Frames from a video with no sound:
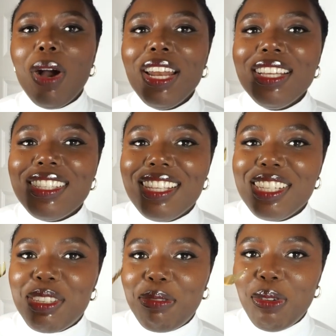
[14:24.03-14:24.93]
What is
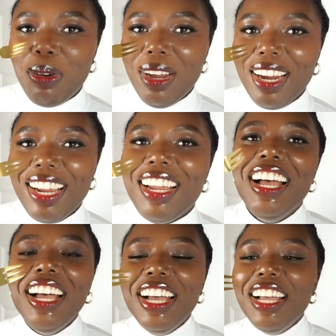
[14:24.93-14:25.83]
this for?
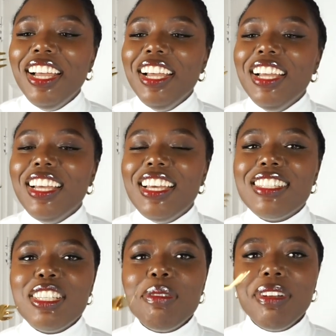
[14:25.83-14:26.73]

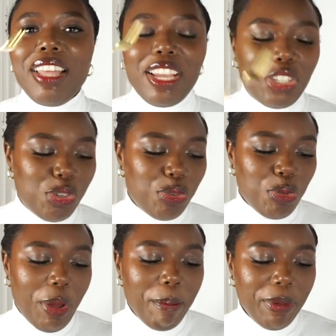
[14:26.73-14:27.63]
Is this for like
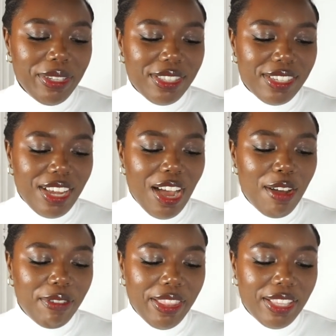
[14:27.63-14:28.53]
shrimp and
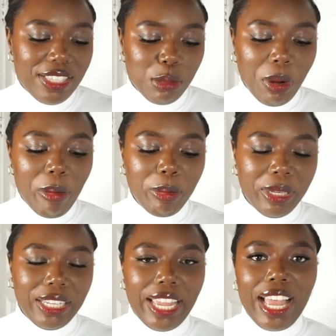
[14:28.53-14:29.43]
stuff? And this is
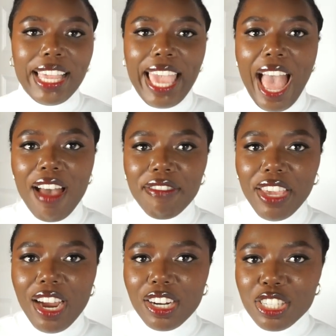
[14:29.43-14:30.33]
probably like a
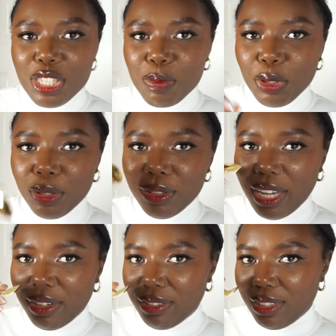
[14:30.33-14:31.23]
caviar spoon.
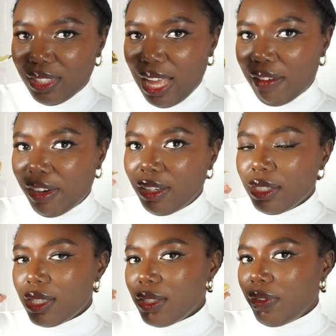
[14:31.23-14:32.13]
I don't eat caviar
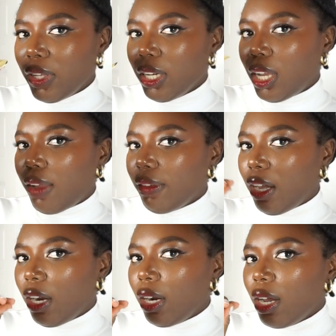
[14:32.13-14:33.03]
unless you do get caviar.